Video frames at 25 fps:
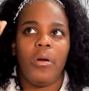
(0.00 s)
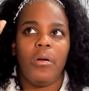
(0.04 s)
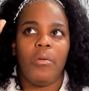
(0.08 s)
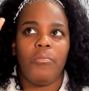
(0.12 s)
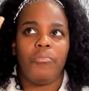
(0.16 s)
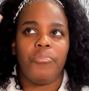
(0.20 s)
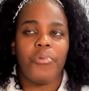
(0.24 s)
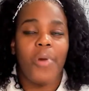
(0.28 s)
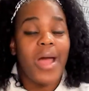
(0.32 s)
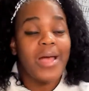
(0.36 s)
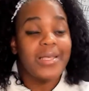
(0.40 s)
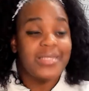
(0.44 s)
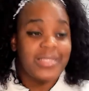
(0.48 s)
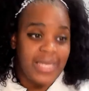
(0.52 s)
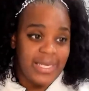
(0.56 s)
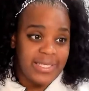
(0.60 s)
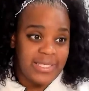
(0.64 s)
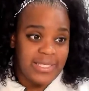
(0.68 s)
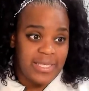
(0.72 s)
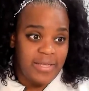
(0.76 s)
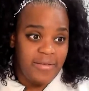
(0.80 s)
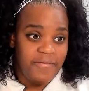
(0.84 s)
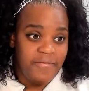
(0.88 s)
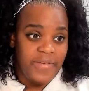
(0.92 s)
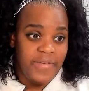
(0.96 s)

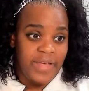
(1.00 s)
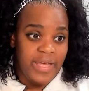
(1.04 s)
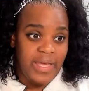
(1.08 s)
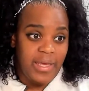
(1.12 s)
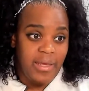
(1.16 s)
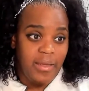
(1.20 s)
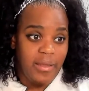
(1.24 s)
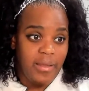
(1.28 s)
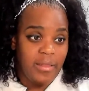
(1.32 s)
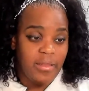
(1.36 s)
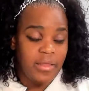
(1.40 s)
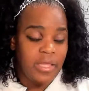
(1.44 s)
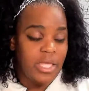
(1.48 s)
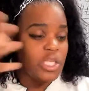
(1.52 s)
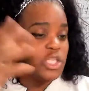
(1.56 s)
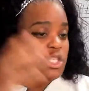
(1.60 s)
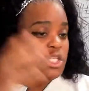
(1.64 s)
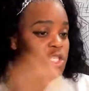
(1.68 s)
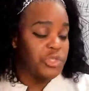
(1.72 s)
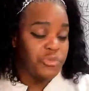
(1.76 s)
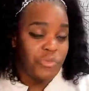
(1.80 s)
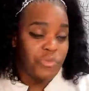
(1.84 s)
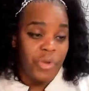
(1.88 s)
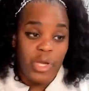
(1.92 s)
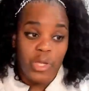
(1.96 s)
processing fee than
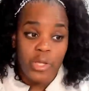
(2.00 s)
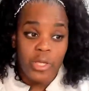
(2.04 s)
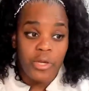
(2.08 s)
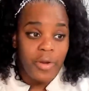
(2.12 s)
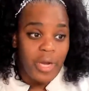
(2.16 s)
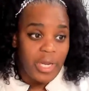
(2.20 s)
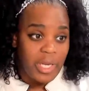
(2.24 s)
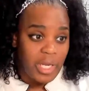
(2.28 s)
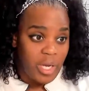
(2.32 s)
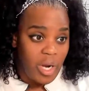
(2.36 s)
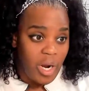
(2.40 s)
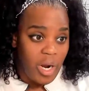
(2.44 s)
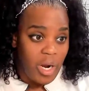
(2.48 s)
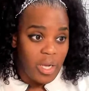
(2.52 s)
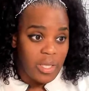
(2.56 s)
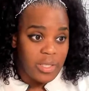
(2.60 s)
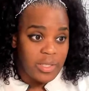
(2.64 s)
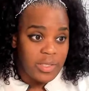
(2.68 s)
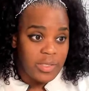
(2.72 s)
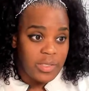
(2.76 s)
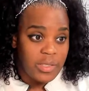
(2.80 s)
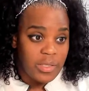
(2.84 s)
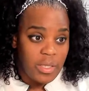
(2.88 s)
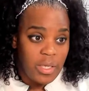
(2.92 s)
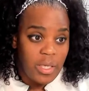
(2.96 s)
just regular credit
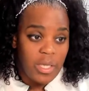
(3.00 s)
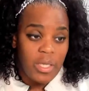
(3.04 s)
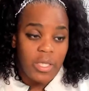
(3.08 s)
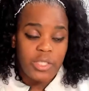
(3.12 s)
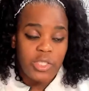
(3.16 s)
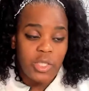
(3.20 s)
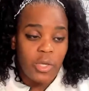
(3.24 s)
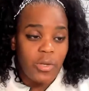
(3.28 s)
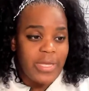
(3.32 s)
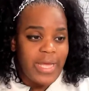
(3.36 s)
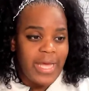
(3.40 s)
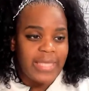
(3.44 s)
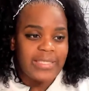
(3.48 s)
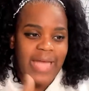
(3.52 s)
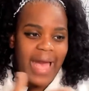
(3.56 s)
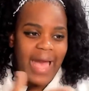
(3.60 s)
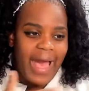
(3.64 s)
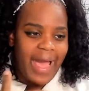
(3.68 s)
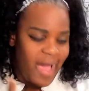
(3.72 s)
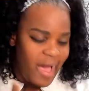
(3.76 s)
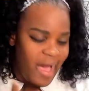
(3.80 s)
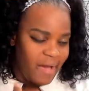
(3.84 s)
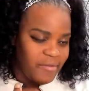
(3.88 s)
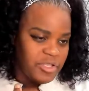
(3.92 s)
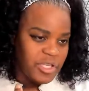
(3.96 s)
cards. So yes,
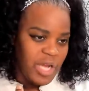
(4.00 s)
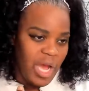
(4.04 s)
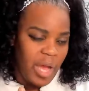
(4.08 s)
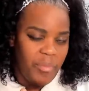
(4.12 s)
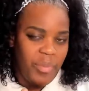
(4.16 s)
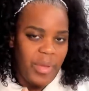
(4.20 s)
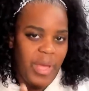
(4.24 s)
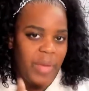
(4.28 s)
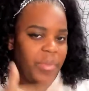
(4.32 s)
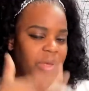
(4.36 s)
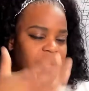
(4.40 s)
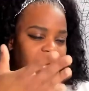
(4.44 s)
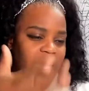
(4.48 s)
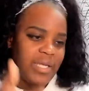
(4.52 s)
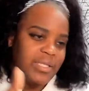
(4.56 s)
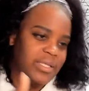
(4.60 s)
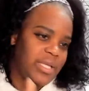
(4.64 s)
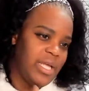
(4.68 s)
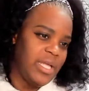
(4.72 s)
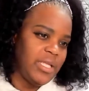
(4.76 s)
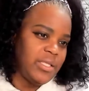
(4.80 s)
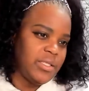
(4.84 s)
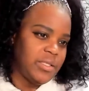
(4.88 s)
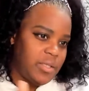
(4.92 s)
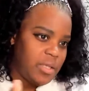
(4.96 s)
I have Shop Pay because
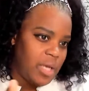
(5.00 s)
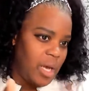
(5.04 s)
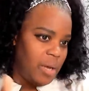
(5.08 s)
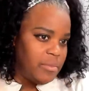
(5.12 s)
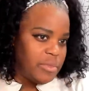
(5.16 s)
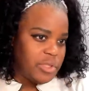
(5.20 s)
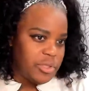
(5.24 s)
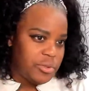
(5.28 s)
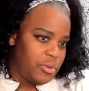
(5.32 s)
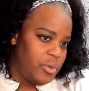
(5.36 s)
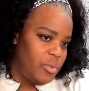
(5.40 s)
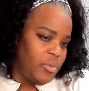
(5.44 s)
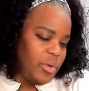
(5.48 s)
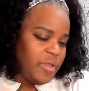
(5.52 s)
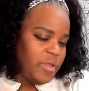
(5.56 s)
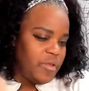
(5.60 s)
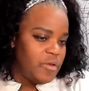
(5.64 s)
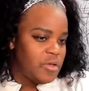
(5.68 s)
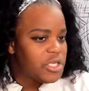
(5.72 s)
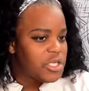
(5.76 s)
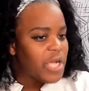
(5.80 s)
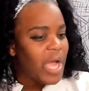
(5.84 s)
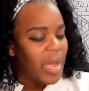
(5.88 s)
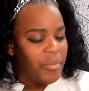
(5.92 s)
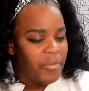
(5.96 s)
it comes through with
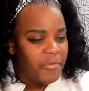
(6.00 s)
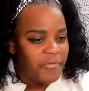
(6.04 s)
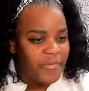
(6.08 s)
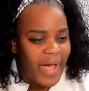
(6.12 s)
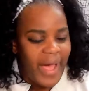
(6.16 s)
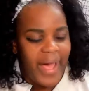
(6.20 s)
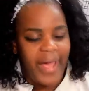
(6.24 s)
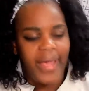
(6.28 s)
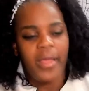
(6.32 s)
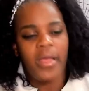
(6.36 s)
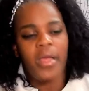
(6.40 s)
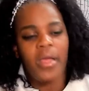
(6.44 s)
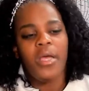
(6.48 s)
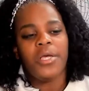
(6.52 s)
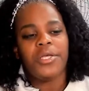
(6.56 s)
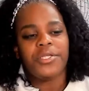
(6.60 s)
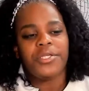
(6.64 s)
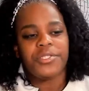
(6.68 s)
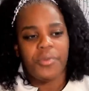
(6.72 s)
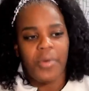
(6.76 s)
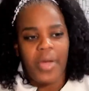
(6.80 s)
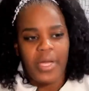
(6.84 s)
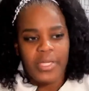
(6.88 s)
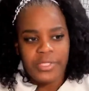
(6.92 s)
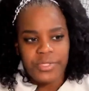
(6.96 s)
Shopify.
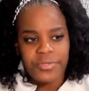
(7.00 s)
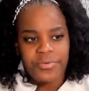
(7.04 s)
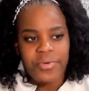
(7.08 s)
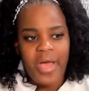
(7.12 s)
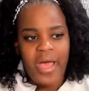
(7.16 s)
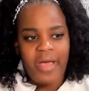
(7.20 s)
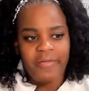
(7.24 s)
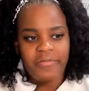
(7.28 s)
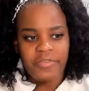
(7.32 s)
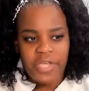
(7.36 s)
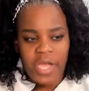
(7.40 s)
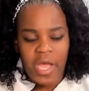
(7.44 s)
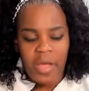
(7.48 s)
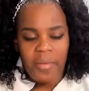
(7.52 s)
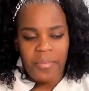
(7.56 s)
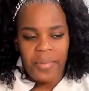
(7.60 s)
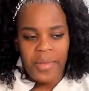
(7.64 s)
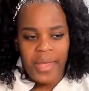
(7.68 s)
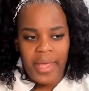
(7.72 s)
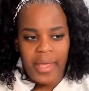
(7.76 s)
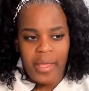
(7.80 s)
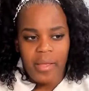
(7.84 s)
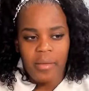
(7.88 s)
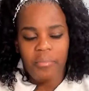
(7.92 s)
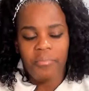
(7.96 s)
So I do have Shop
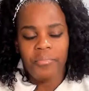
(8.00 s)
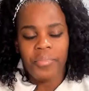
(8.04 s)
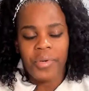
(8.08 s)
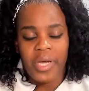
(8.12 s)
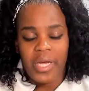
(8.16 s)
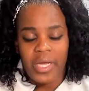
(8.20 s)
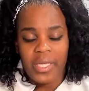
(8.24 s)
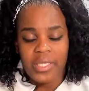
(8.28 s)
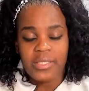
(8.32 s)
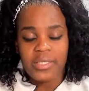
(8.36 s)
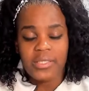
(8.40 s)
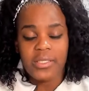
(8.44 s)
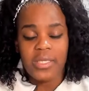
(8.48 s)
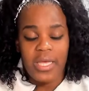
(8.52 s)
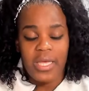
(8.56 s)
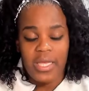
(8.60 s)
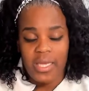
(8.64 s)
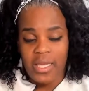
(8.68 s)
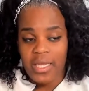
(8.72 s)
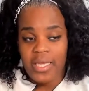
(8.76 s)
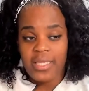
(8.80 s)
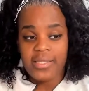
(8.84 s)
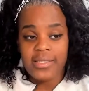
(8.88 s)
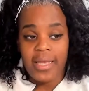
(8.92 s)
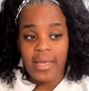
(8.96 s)
Pay, but it
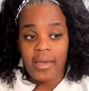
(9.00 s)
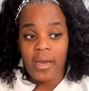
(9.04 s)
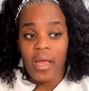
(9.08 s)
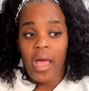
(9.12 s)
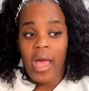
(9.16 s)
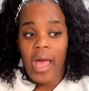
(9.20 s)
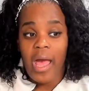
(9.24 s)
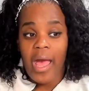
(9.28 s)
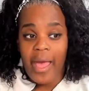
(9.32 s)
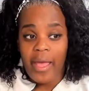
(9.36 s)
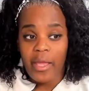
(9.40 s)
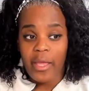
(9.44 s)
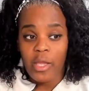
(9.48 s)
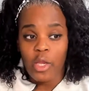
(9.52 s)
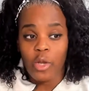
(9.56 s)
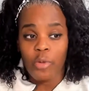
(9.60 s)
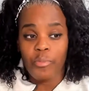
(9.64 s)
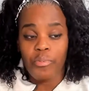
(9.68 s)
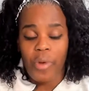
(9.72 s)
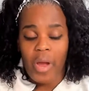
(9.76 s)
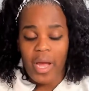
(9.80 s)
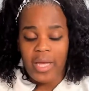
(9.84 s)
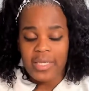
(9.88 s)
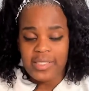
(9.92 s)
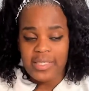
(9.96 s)
is at a higher
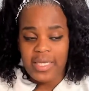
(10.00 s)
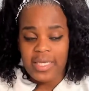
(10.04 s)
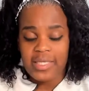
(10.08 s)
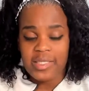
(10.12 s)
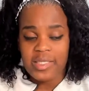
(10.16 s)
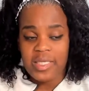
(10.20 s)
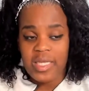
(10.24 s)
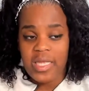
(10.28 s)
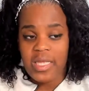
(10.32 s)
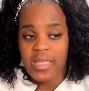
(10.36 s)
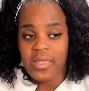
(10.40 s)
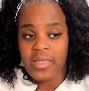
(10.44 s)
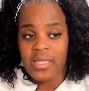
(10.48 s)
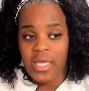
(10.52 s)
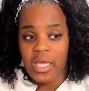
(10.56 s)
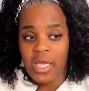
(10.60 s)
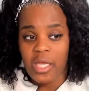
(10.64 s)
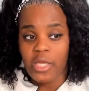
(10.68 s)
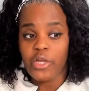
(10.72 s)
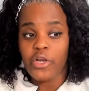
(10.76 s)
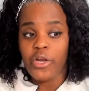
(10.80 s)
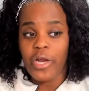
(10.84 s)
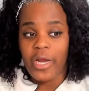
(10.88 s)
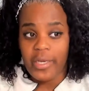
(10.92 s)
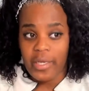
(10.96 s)
processing
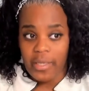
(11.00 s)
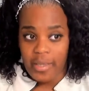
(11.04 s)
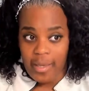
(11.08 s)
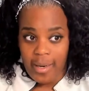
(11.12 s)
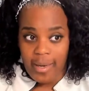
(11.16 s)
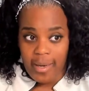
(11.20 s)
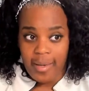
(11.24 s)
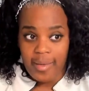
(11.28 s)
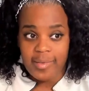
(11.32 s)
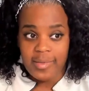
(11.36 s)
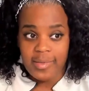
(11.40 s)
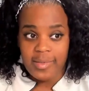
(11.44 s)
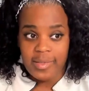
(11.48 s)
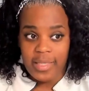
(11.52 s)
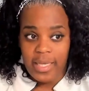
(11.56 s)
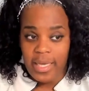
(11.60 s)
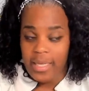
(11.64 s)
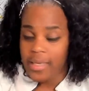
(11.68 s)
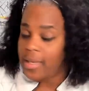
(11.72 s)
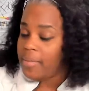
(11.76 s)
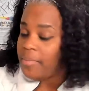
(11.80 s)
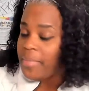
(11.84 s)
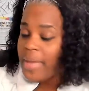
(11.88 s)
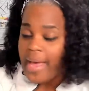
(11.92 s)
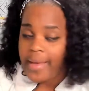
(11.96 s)
than credit cards.
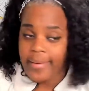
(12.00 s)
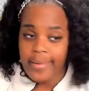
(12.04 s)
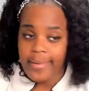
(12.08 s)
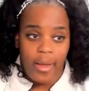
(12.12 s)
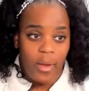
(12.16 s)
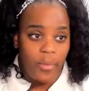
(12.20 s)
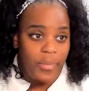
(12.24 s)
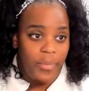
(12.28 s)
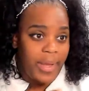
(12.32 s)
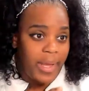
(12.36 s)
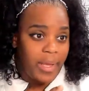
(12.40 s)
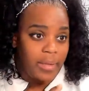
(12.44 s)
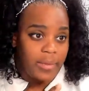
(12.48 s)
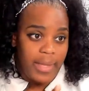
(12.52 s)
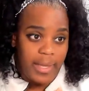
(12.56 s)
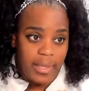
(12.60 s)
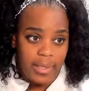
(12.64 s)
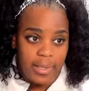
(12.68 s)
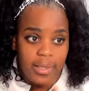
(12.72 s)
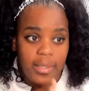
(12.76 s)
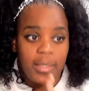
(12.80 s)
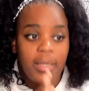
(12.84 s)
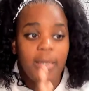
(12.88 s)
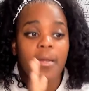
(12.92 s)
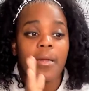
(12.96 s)
Any buy now, pay
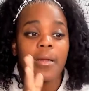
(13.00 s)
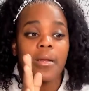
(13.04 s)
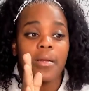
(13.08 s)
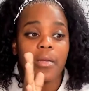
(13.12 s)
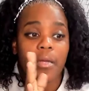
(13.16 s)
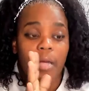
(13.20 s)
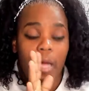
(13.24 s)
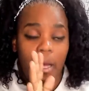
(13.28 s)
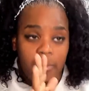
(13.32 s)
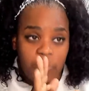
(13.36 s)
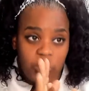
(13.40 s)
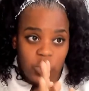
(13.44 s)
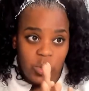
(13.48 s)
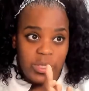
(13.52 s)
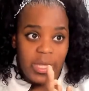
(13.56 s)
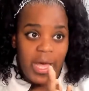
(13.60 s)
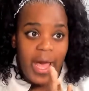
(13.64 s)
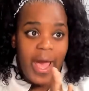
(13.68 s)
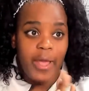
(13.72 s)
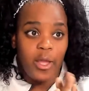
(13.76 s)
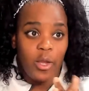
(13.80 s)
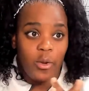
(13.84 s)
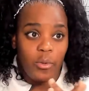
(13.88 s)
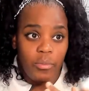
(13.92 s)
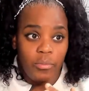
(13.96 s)
later comes with a
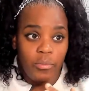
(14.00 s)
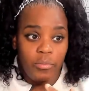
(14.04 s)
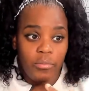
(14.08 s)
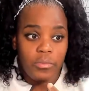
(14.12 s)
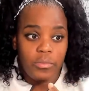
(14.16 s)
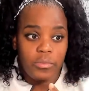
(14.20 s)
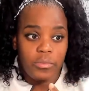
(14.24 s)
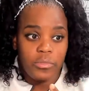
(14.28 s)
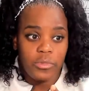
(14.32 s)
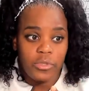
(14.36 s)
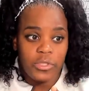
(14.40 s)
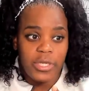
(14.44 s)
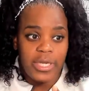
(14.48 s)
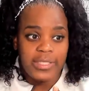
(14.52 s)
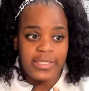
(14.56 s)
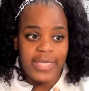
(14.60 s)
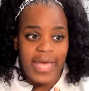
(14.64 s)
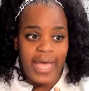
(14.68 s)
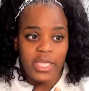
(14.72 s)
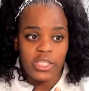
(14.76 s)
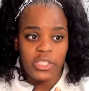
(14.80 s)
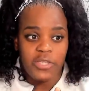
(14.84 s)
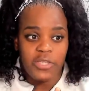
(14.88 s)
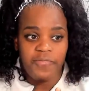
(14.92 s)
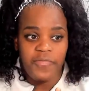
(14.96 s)
higher
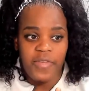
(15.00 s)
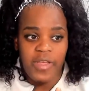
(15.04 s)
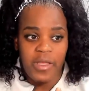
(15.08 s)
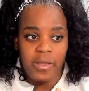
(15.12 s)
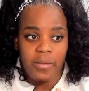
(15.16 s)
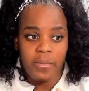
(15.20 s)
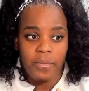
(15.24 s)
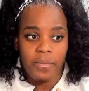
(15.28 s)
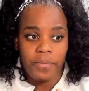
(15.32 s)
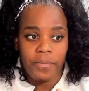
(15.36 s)
transaction fee.